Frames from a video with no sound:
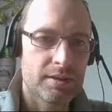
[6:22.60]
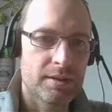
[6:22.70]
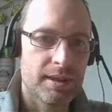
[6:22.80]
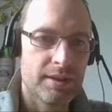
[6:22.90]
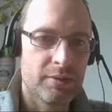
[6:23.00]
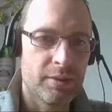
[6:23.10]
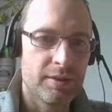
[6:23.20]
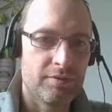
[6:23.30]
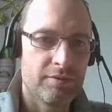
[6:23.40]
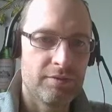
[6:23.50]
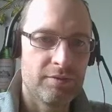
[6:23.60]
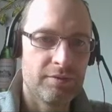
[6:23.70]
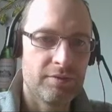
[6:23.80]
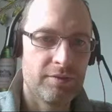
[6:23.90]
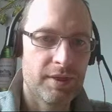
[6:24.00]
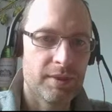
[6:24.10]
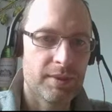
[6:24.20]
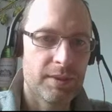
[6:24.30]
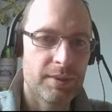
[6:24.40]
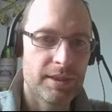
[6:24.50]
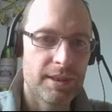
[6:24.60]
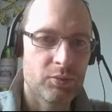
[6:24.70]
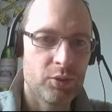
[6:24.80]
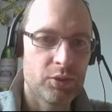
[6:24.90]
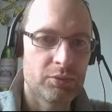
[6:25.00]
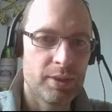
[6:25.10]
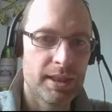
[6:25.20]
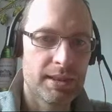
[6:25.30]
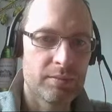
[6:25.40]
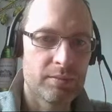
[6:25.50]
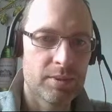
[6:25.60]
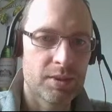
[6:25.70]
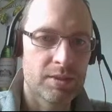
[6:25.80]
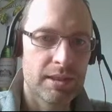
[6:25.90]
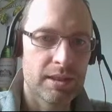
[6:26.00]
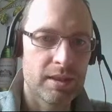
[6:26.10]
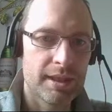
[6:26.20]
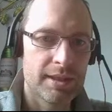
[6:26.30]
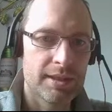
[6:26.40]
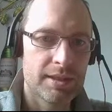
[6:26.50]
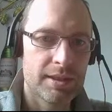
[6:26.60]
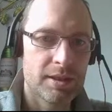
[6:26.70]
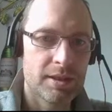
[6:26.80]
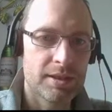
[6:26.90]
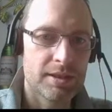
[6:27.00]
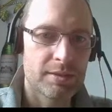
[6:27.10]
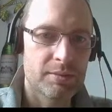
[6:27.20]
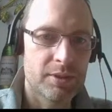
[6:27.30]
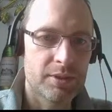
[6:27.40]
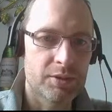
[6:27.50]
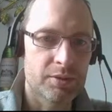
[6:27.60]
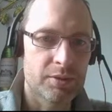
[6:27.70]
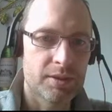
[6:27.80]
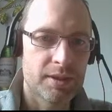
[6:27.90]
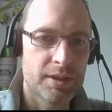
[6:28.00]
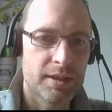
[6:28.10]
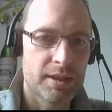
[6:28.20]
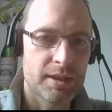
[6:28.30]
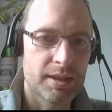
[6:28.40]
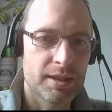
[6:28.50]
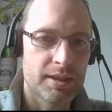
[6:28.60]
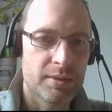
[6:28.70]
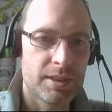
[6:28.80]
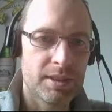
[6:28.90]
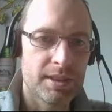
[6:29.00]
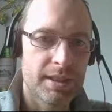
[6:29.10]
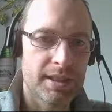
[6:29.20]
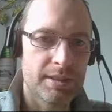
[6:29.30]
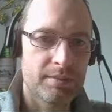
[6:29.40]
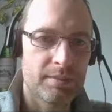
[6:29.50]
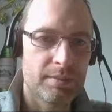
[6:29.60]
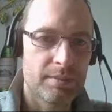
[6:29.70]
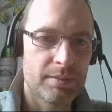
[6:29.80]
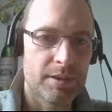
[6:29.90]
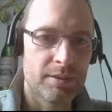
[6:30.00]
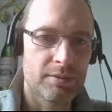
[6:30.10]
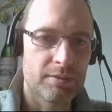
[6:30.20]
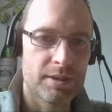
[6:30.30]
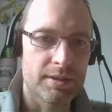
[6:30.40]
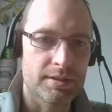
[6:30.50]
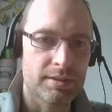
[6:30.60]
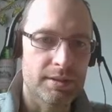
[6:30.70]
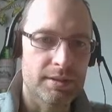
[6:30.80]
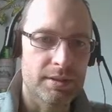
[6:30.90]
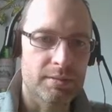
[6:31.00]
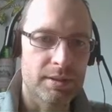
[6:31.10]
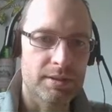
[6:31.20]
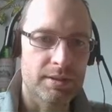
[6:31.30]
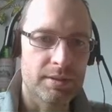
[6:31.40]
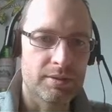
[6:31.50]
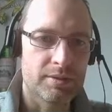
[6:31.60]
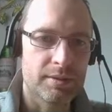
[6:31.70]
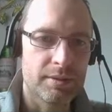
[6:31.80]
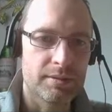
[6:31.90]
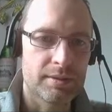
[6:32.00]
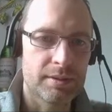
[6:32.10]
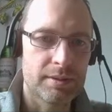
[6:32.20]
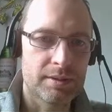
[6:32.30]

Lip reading: that would be that would be most likely the earliest commercial Amiga game around. I think I'm about to get caught out here.